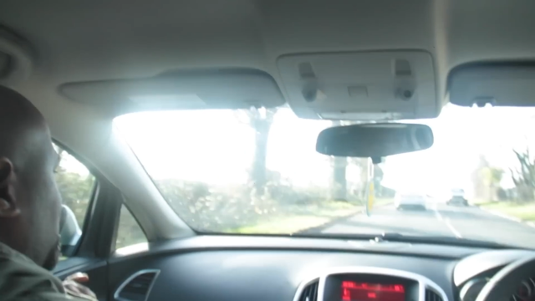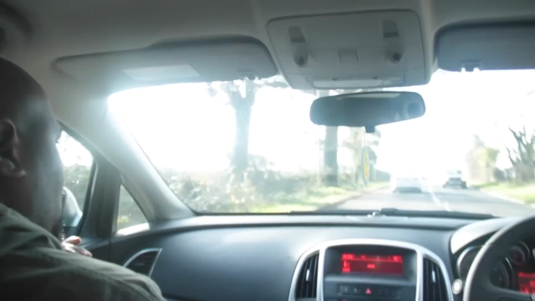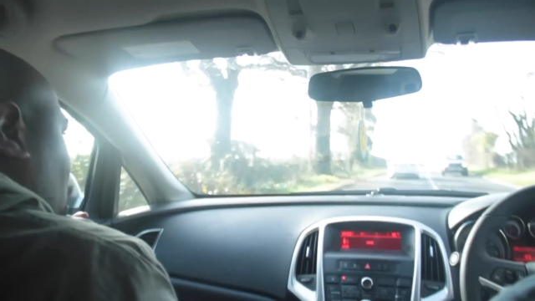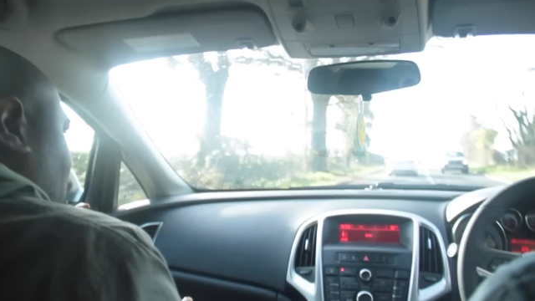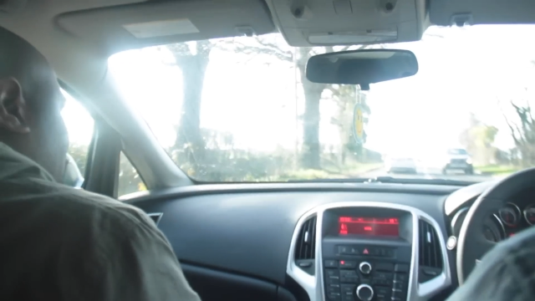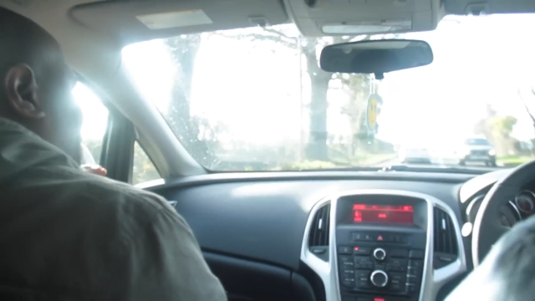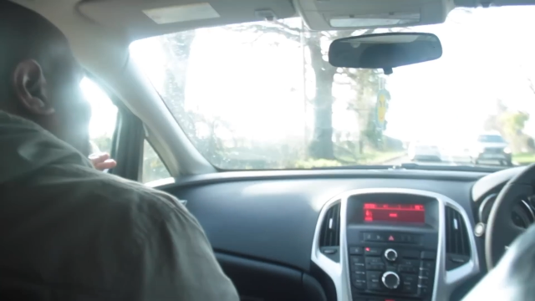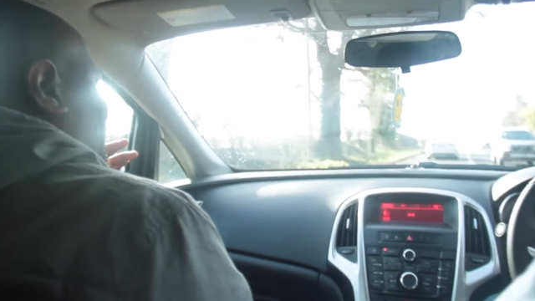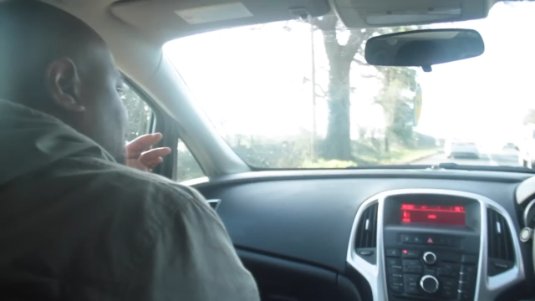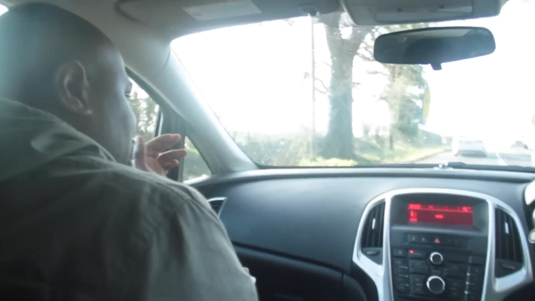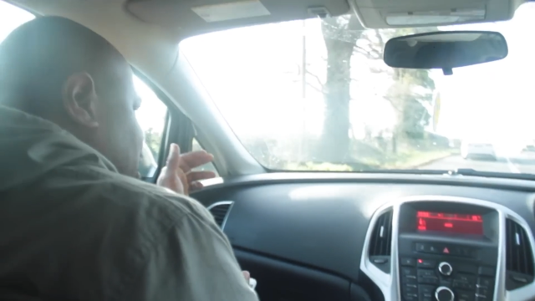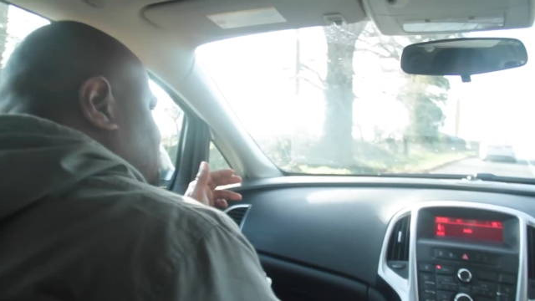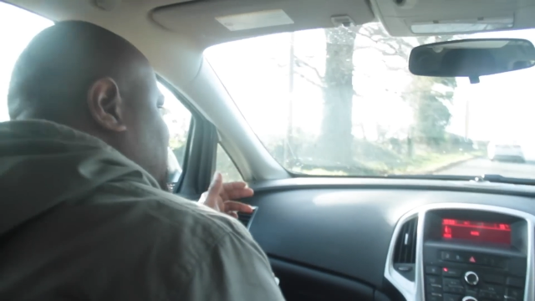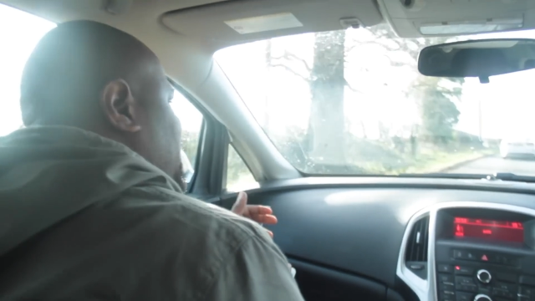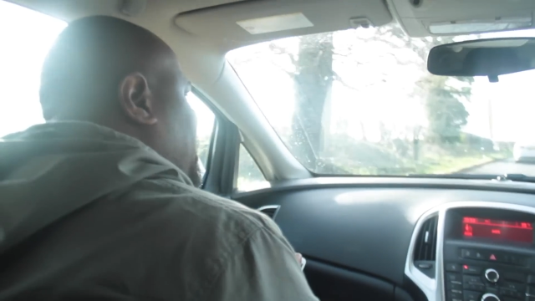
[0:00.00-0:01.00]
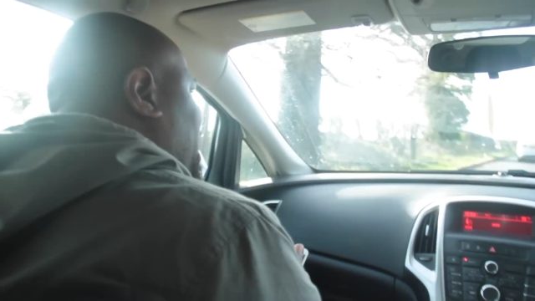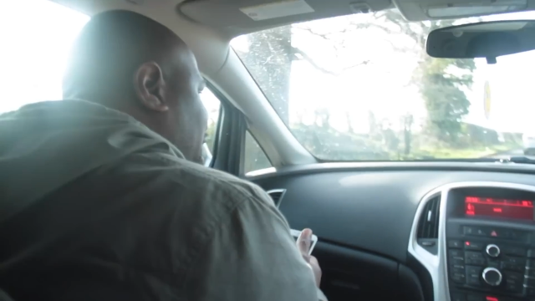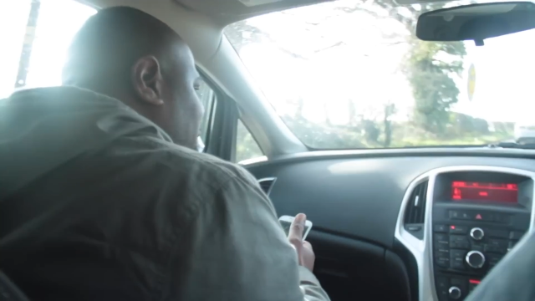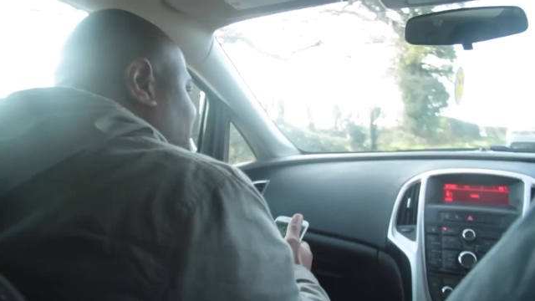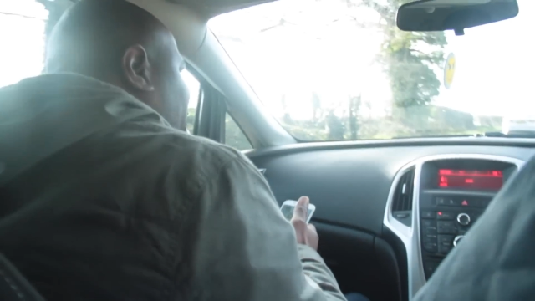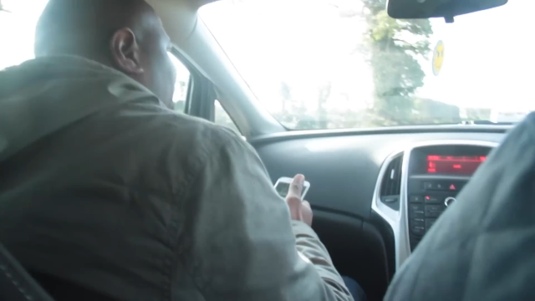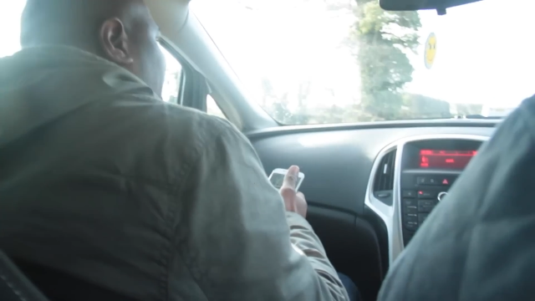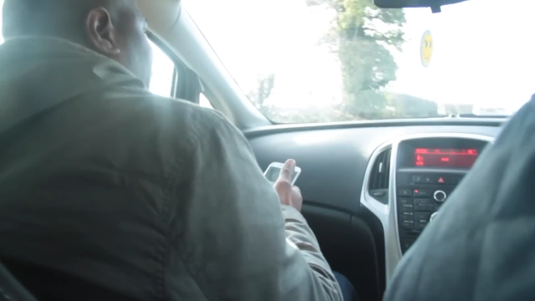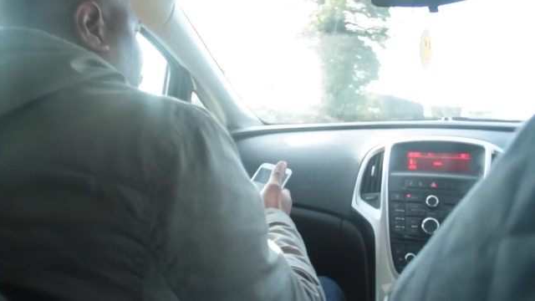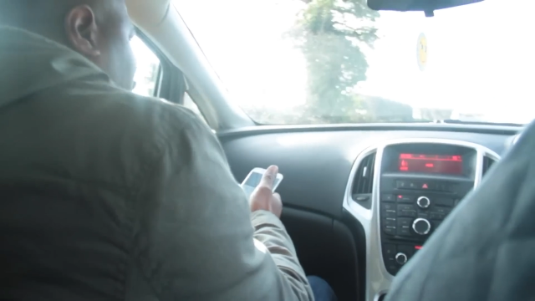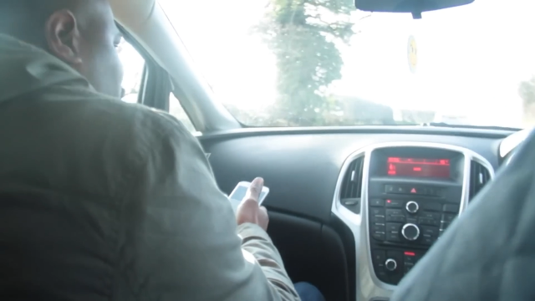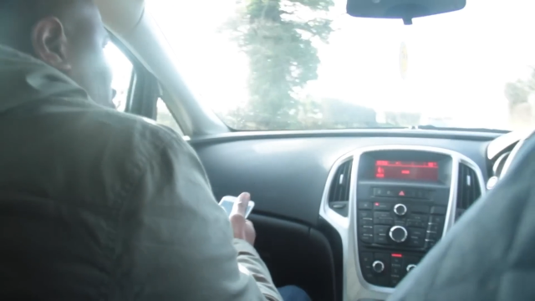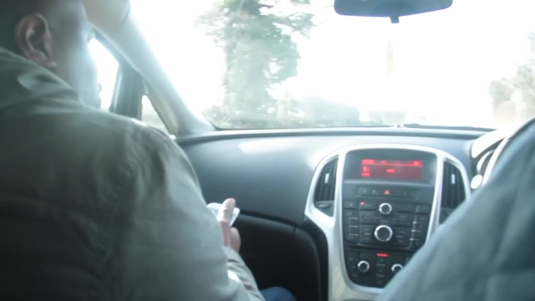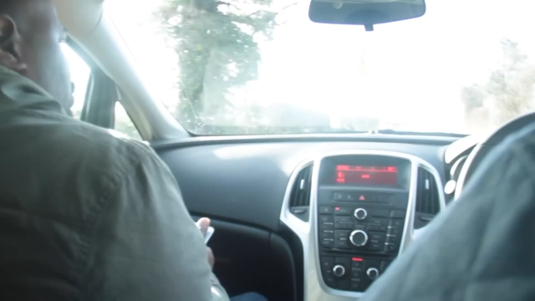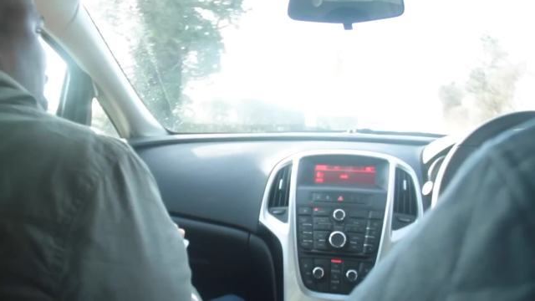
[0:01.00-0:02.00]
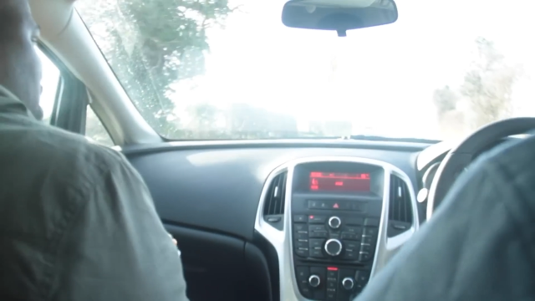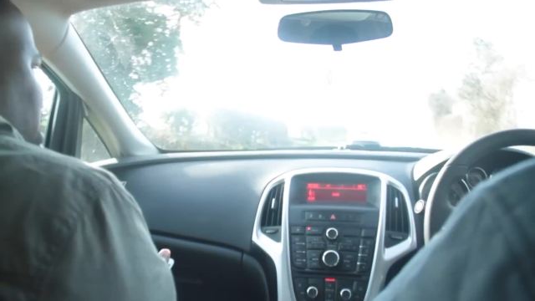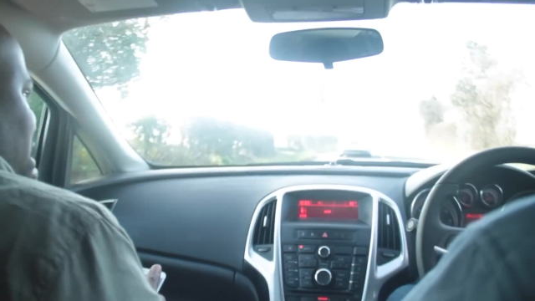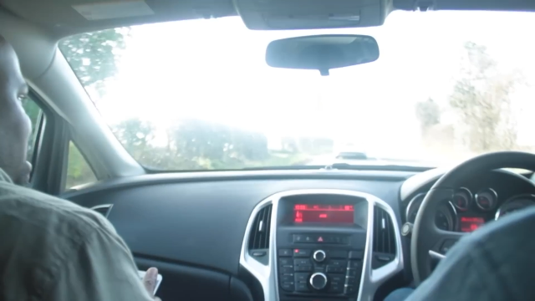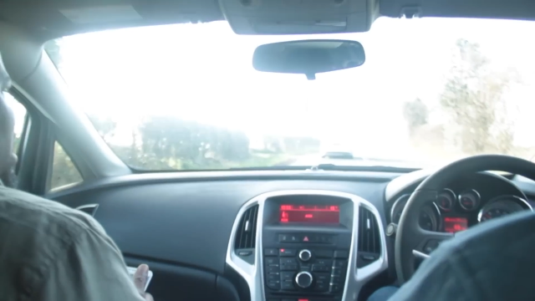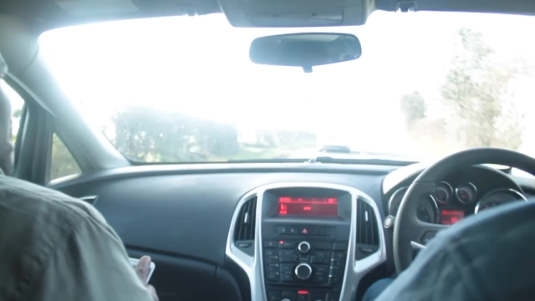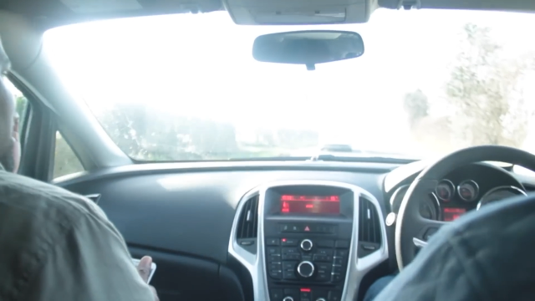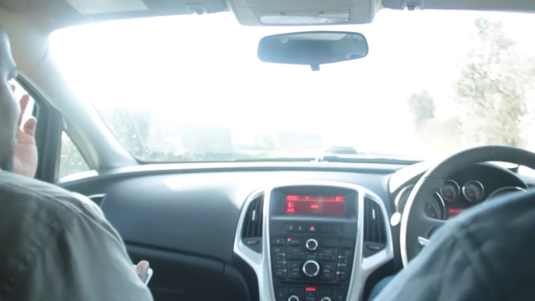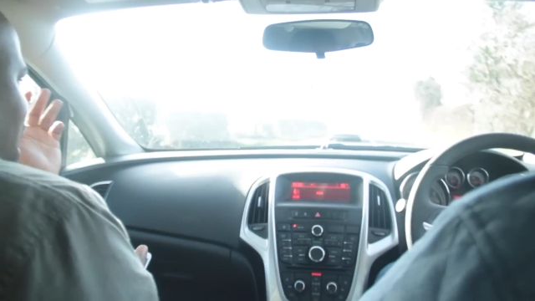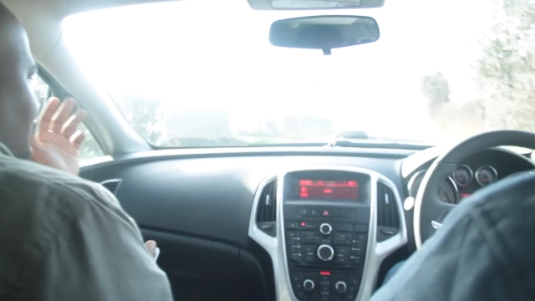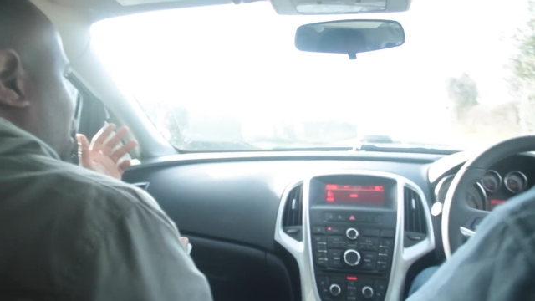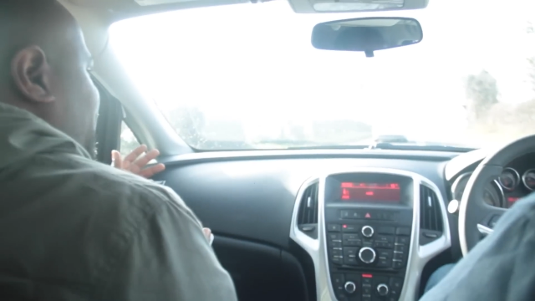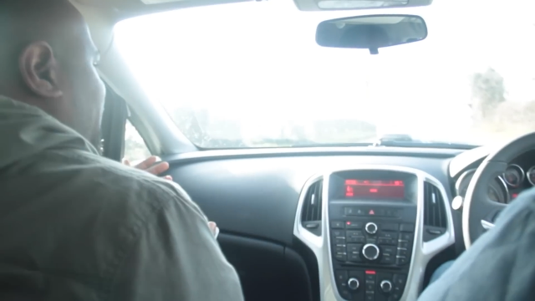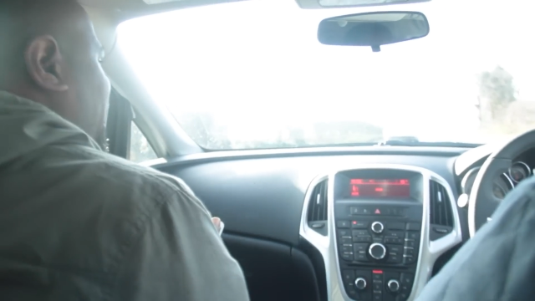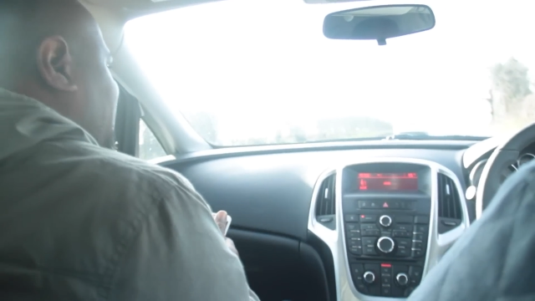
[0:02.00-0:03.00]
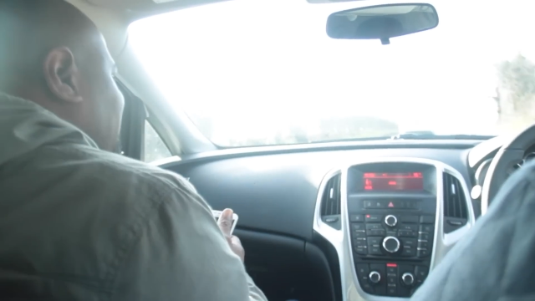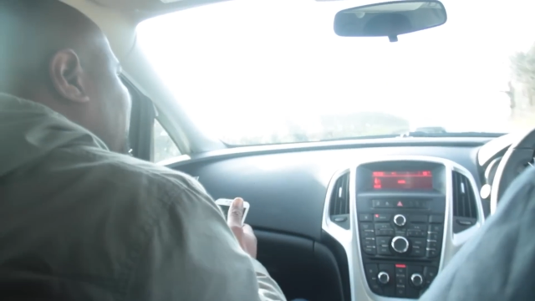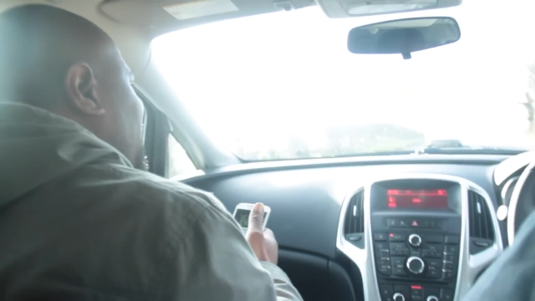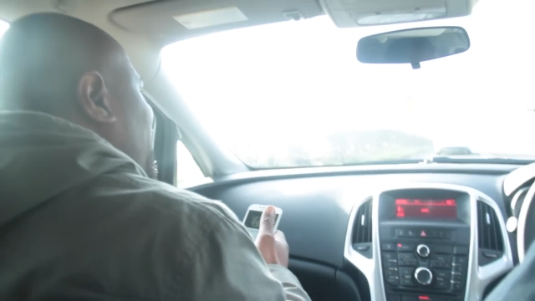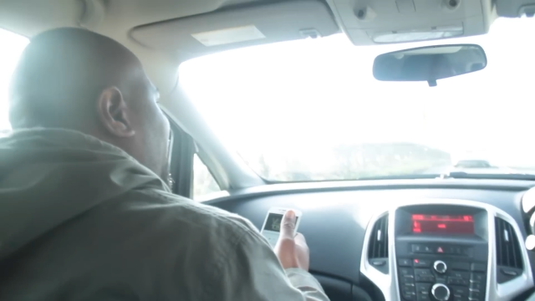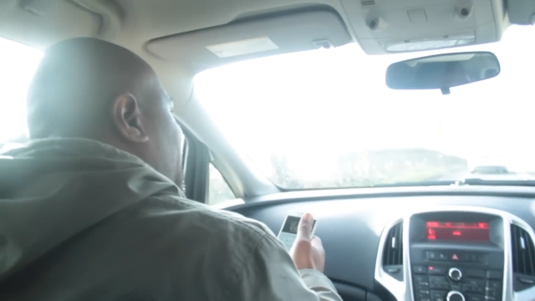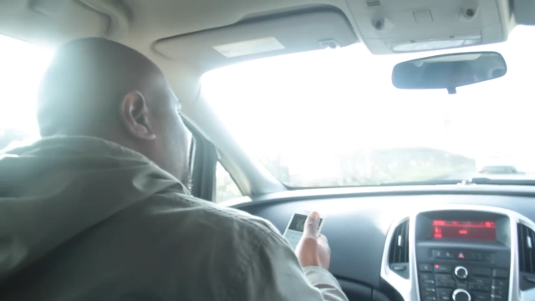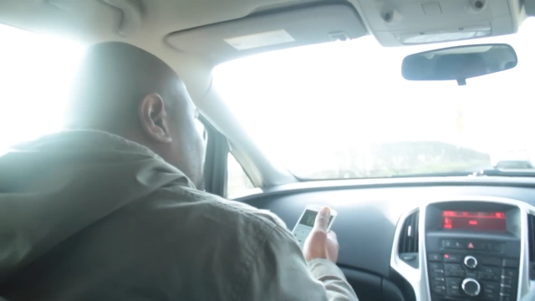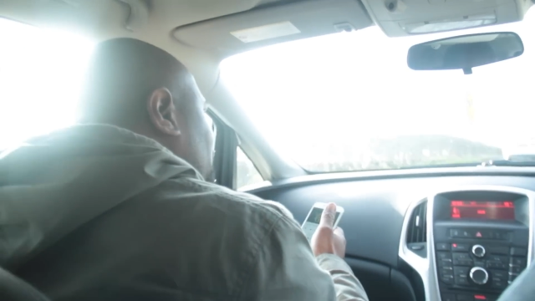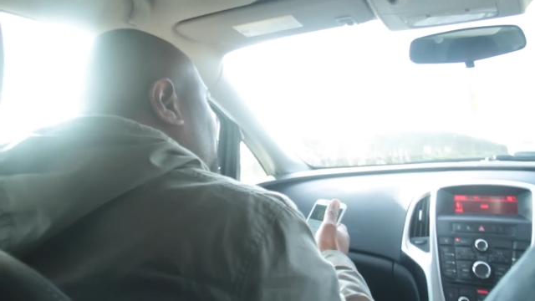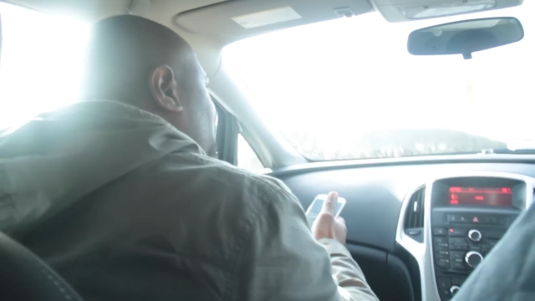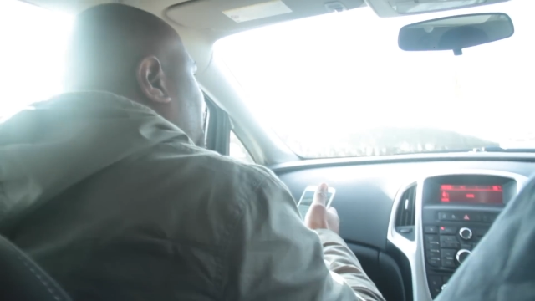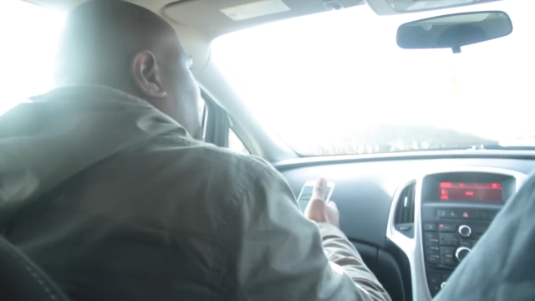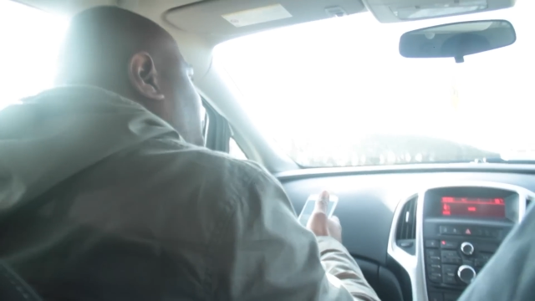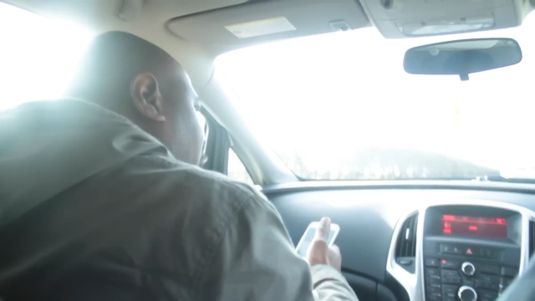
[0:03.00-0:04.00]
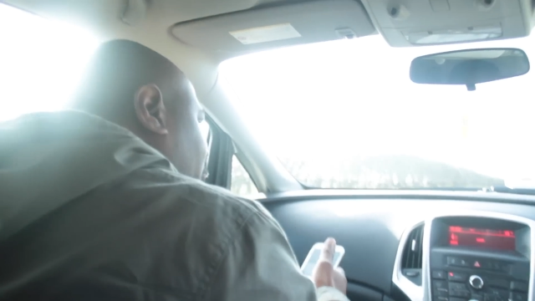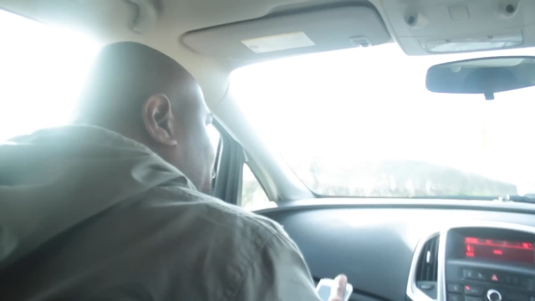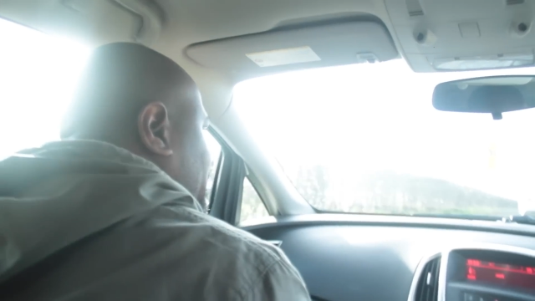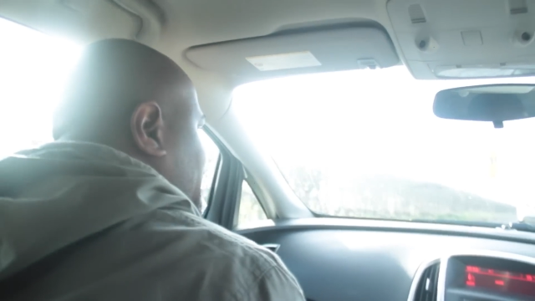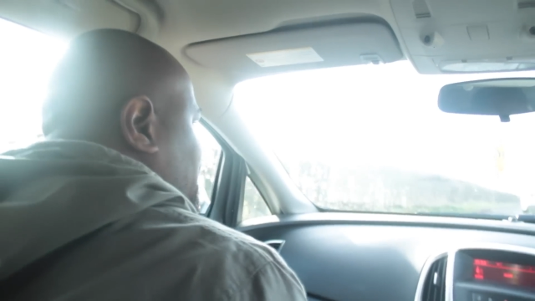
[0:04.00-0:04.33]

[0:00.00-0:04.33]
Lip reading: Nobody's mouth can be seen.